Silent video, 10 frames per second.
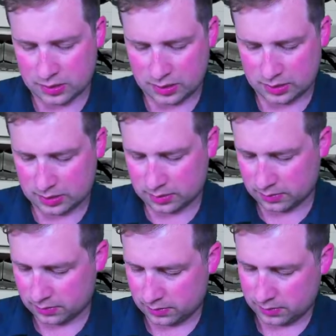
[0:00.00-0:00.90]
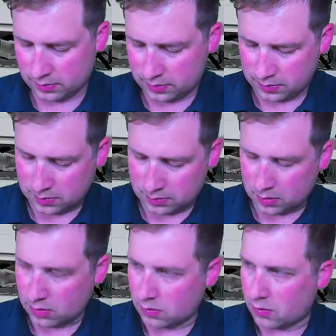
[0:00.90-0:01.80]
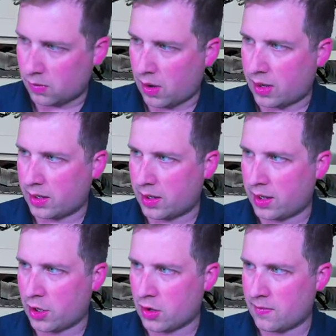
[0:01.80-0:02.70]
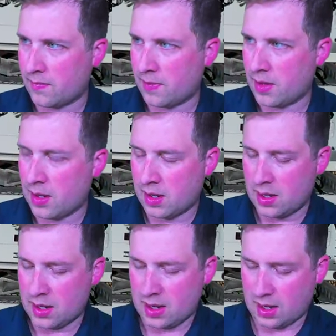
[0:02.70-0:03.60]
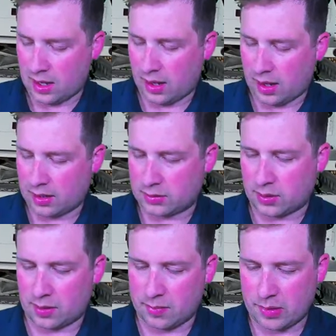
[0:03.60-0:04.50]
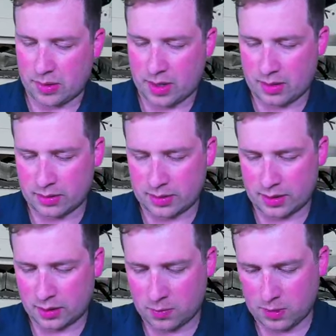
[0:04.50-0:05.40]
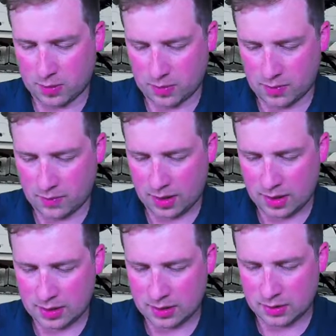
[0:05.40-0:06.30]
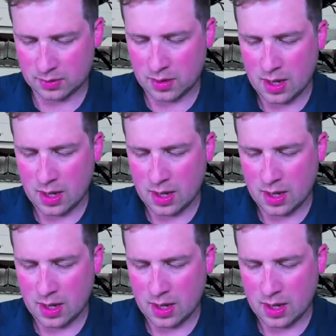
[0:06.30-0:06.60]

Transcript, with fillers: just right in here. Uh, so I can pull it out and tinker with it whenever I need to.